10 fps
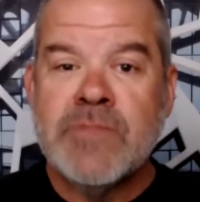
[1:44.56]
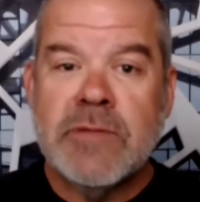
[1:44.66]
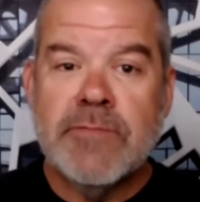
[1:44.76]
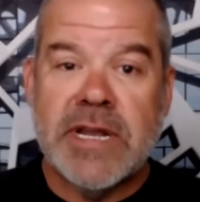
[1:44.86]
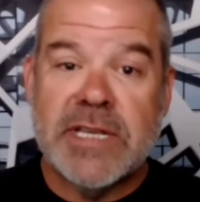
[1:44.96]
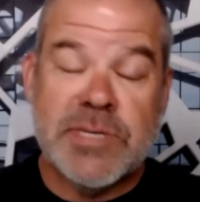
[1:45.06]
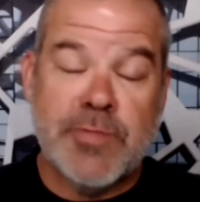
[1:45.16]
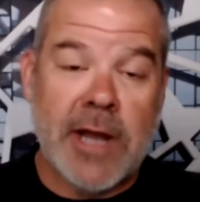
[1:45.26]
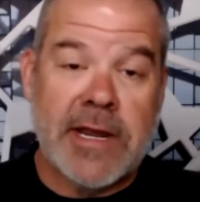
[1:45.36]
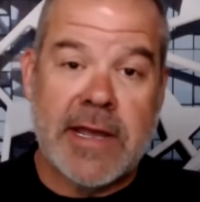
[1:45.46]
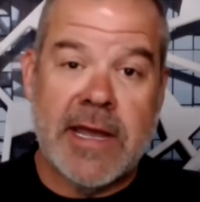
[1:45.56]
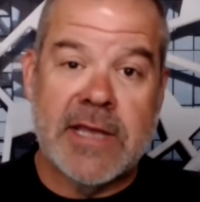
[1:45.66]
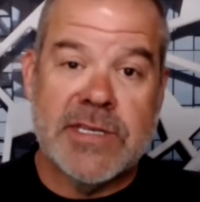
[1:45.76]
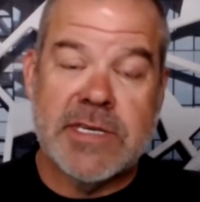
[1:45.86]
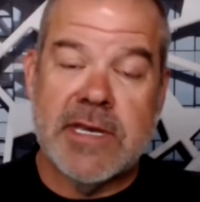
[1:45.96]
but it's spreading, and
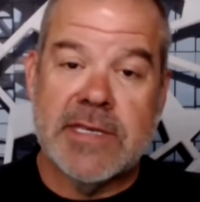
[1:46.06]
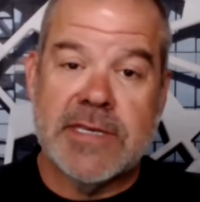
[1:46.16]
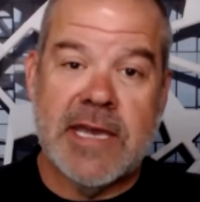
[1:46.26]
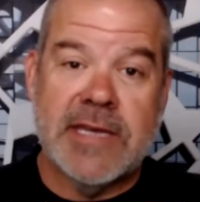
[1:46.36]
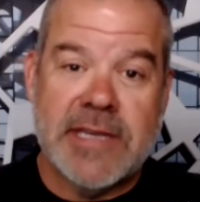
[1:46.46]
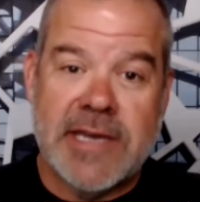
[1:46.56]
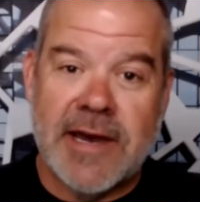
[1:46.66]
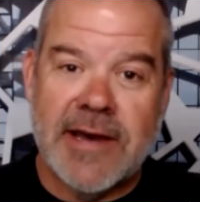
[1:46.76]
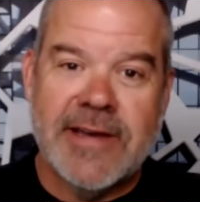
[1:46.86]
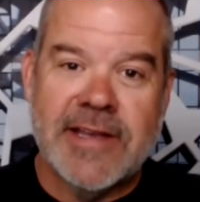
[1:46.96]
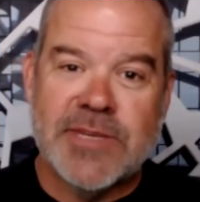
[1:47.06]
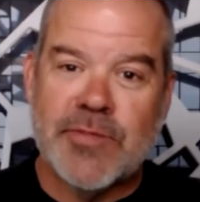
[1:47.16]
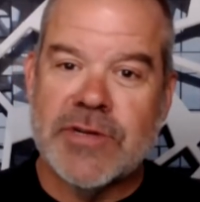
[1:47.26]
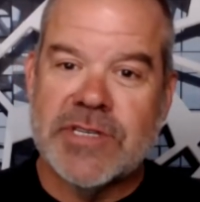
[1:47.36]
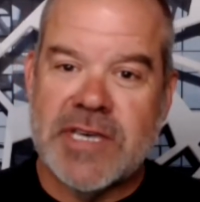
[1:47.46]
it's it's India, it's
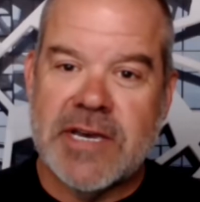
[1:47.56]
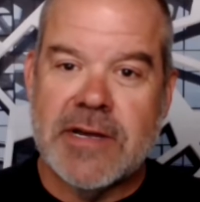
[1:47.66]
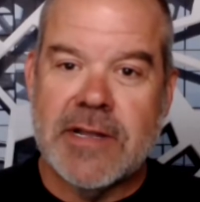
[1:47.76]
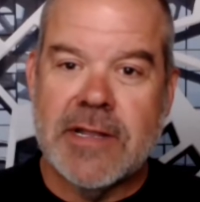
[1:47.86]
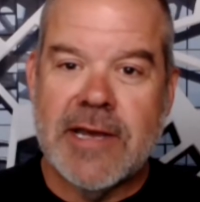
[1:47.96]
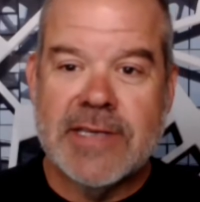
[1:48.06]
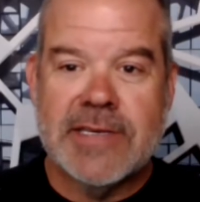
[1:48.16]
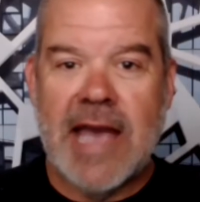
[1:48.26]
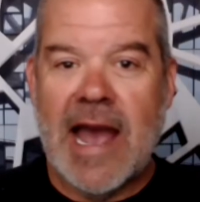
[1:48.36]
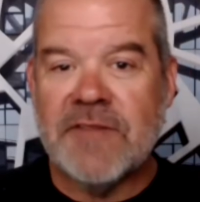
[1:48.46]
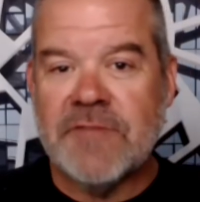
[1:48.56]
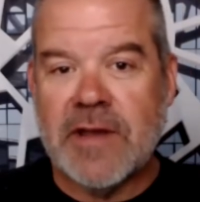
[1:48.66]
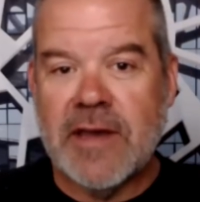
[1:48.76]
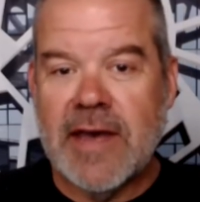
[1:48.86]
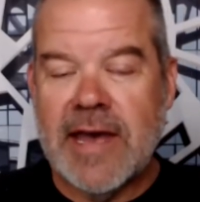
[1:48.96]
Brazil, it's
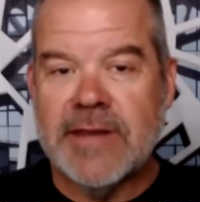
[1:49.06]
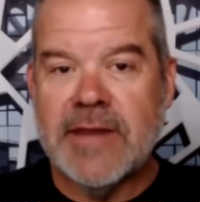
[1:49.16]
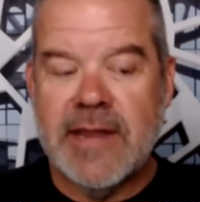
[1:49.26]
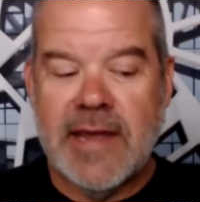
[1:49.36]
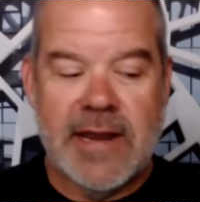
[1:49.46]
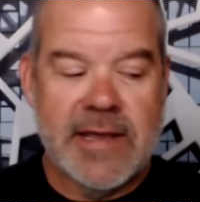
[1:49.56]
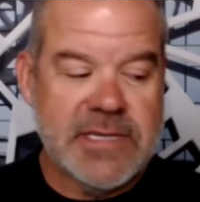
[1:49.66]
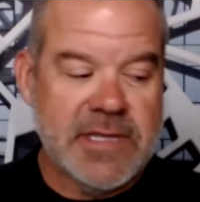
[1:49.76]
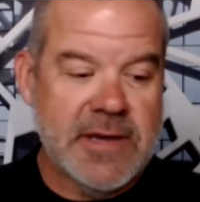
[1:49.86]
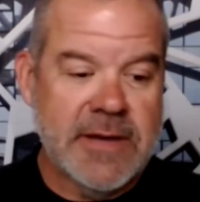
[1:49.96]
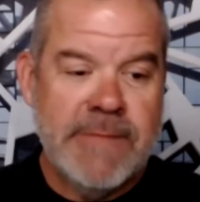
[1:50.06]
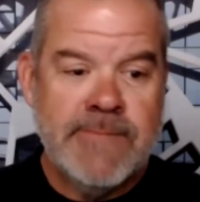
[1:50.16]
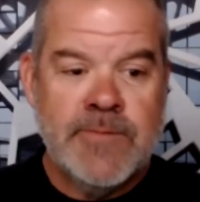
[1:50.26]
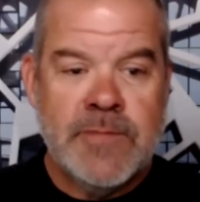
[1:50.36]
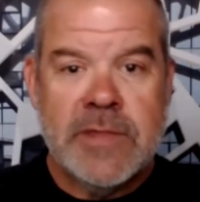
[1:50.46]
Africa, and and it's the
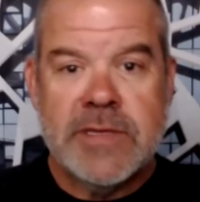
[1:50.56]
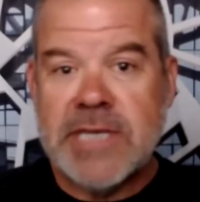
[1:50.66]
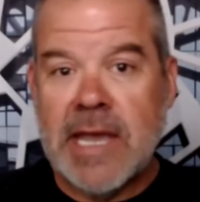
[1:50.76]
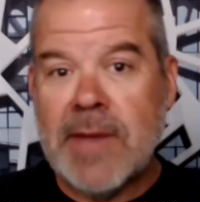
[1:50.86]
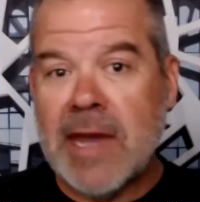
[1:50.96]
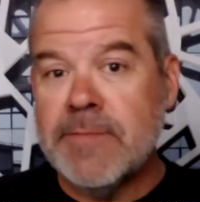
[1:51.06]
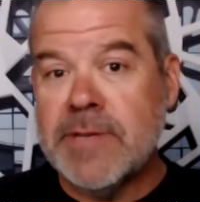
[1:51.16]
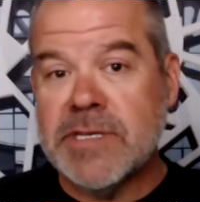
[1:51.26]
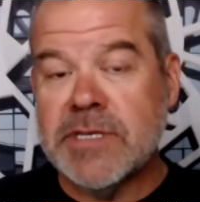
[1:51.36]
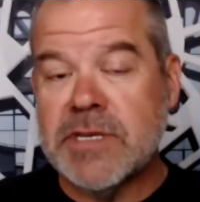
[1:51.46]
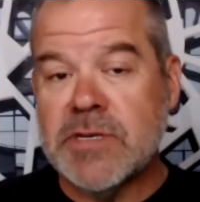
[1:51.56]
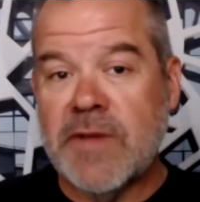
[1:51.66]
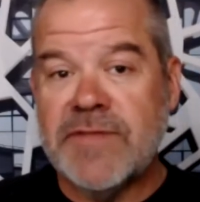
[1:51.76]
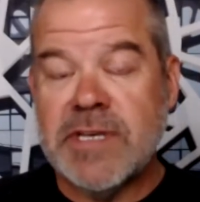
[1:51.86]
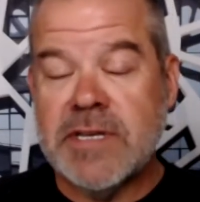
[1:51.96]
the same kind of businesses
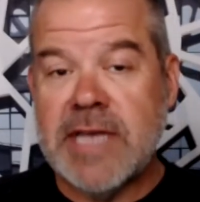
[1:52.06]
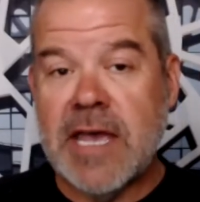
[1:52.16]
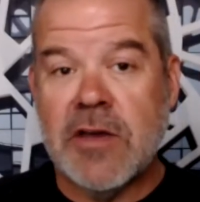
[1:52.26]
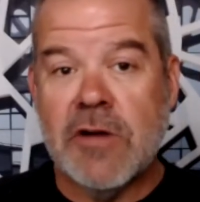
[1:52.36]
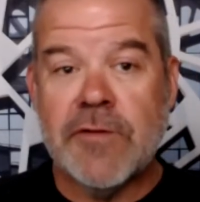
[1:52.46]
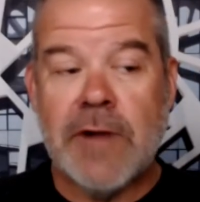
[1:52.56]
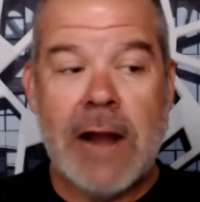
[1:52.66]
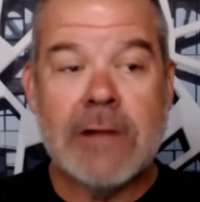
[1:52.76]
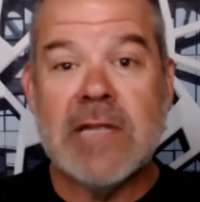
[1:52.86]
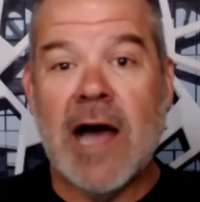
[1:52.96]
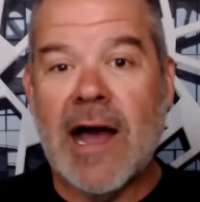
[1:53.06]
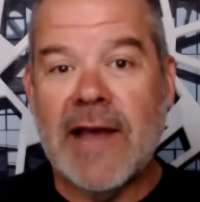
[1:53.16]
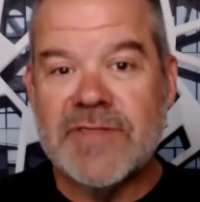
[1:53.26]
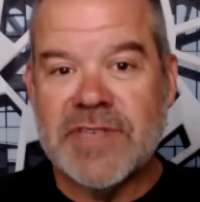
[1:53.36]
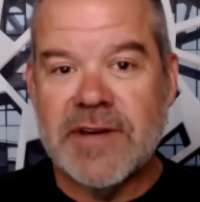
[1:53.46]
we've seen take over our
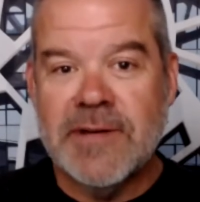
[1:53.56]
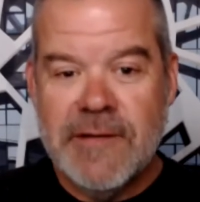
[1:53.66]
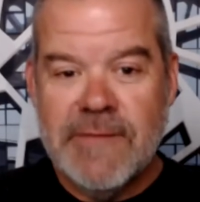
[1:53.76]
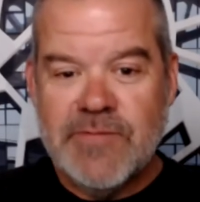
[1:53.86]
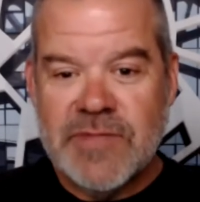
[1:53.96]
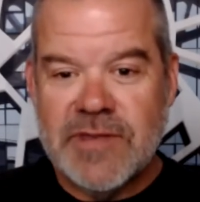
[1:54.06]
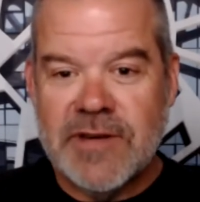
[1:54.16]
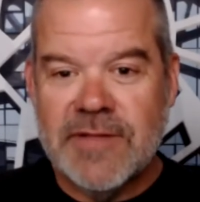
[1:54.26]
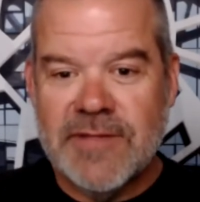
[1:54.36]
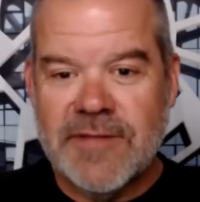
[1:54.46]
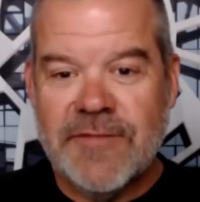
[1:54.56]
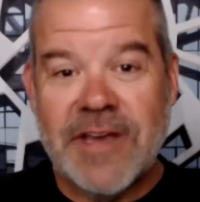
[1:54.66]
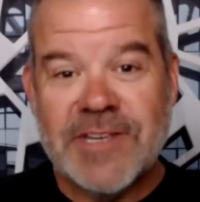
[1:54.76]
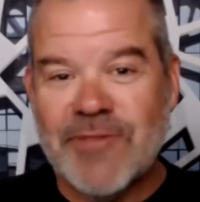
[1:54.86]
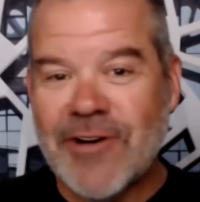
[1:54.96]
lives the the the
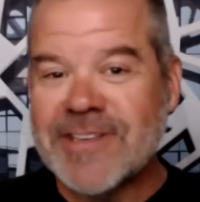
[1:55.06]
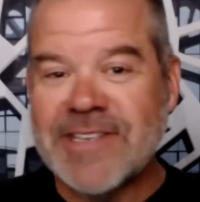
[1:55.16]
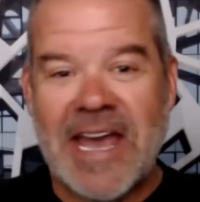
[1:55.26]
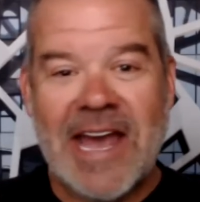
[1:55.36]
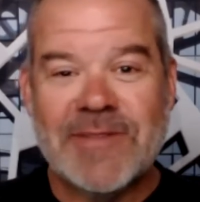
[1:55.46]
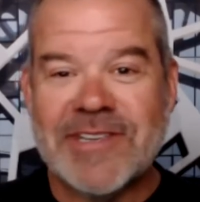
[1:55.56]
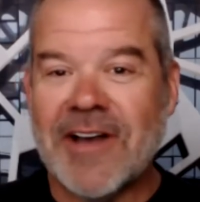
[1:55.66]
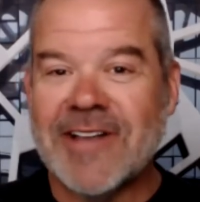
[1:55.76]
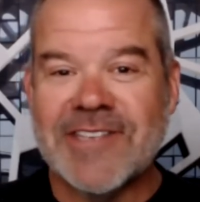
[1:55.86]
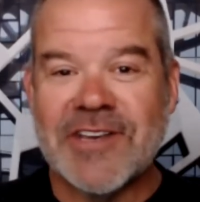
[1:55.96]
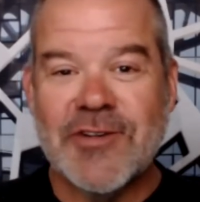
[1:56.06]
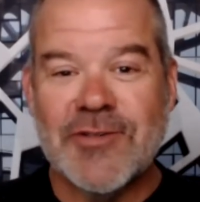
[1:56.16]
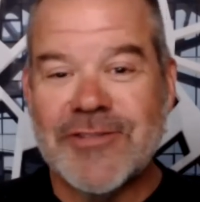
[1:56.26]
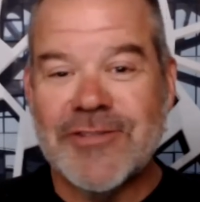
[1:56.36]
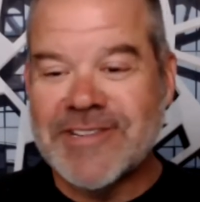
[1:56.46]
Facebooks, the Amazons, the
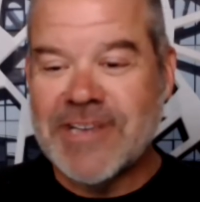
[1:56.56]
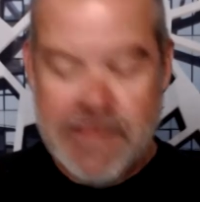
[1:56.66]
Googles,